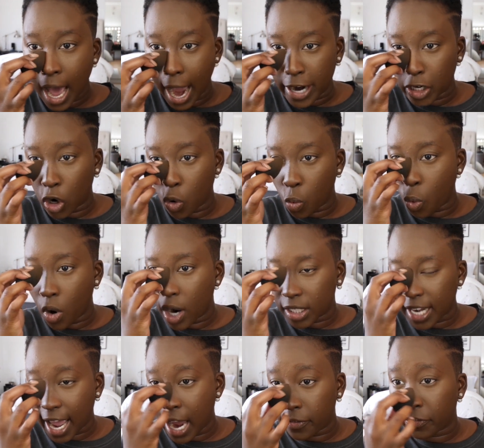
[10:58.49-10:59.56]
I don't
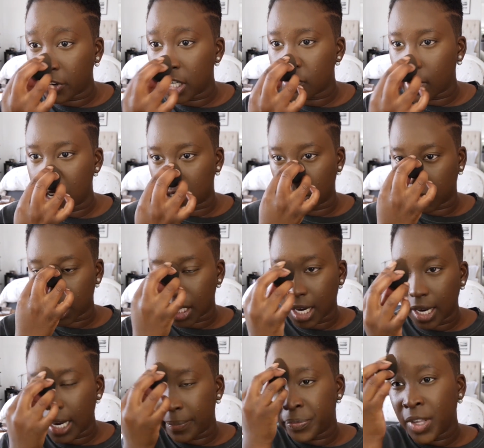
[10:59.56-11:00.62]
want to have French fries all the
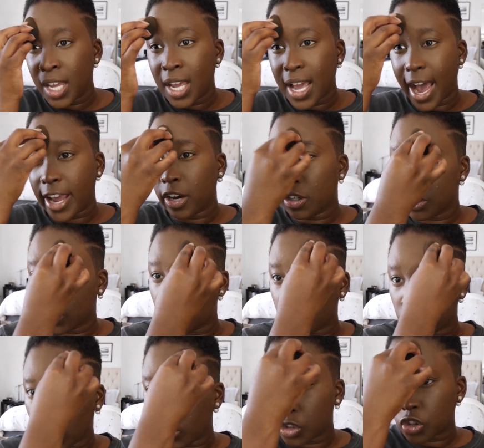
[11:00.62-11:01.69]
time. I also
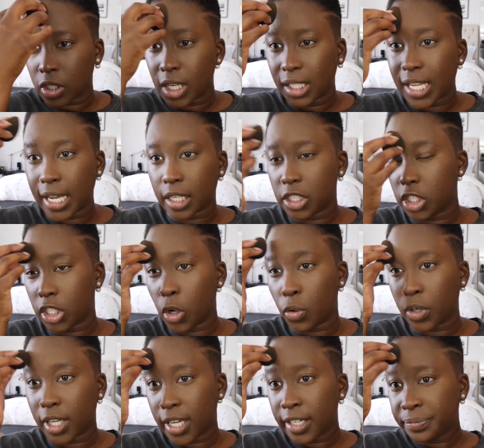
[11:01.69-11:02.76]
don't drink a lot of
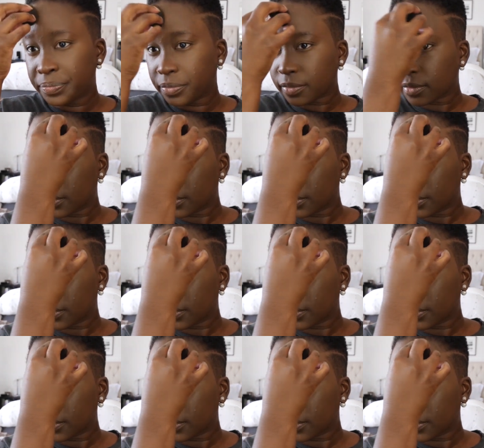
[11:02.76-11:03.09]
soda.